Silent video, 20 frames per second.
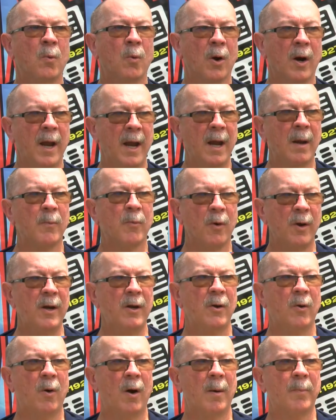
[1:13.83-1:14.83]
were ham
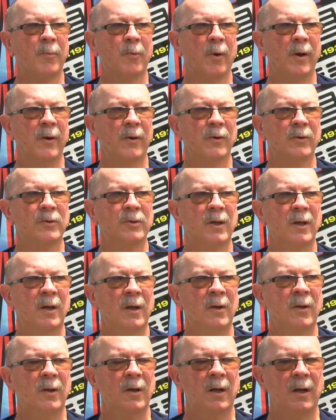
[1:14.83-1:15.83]
radio operators
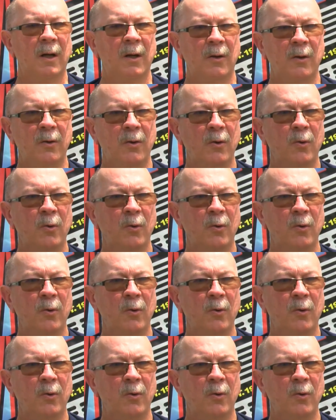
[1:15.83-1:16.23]
uh,